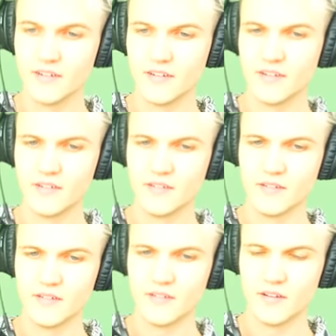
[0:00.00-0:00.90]

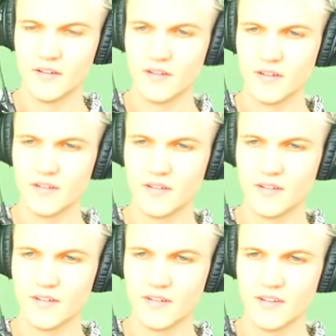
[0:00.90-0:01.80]

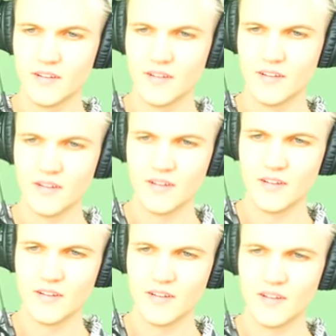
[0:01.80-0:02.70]

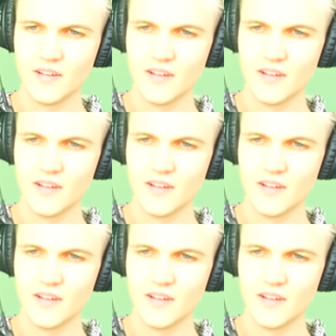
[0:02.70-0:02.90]
The person shown says nothing.